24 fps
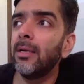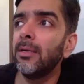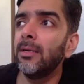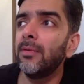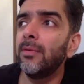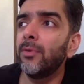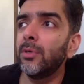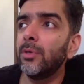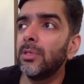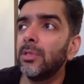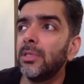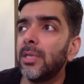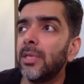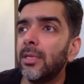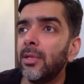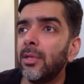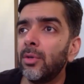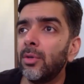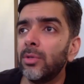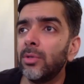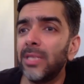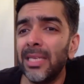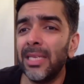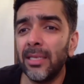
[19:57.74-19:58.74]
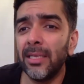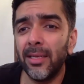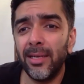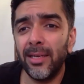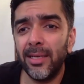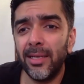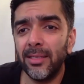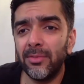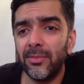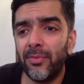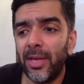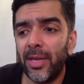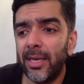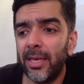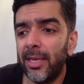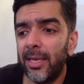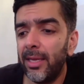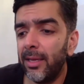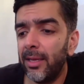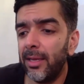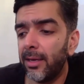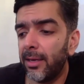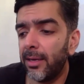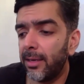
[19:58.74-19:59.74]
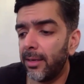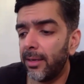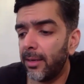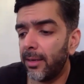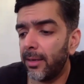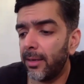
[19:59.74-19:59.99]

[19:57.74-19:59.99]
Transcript: I learned was that the internet is very